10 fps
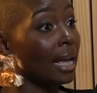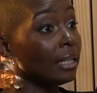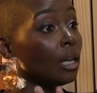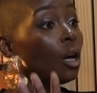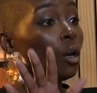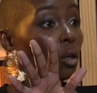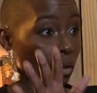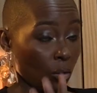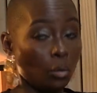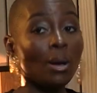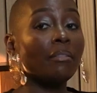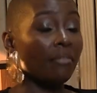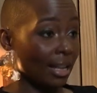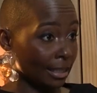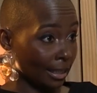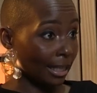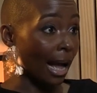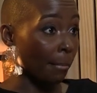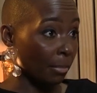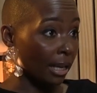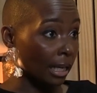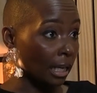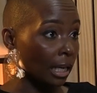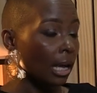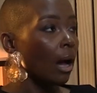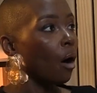that to advance the company.